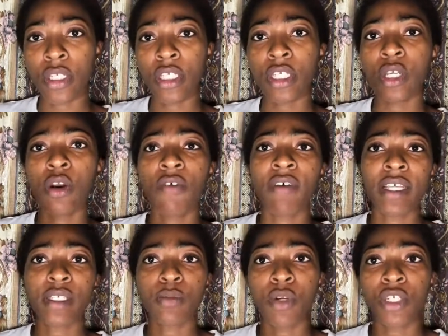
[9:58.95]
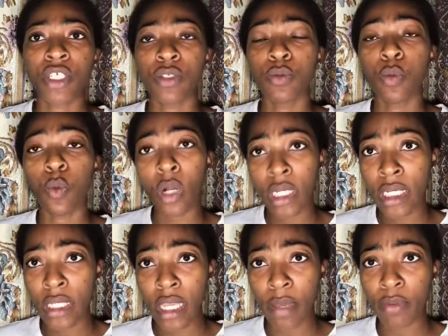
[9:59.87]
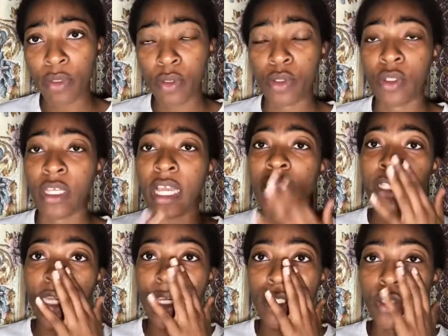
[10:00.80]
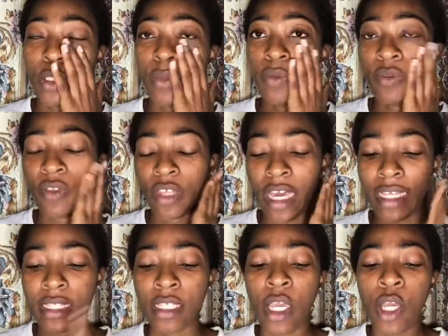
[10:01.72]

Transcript: they didn't cover as much in one episode, so they had to like double that.